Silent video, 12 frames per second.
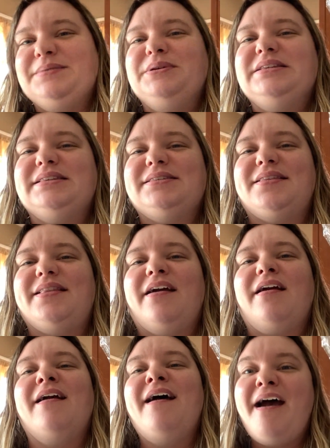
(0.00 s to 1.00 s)
pieces in
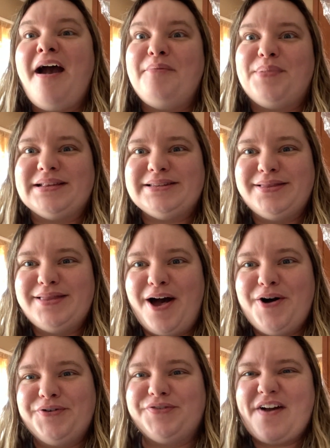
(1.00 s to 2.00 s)
there, but it's a
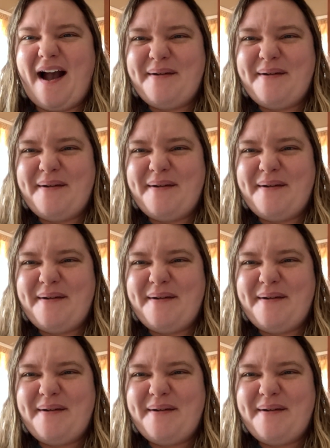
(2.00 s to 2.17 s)
loaf.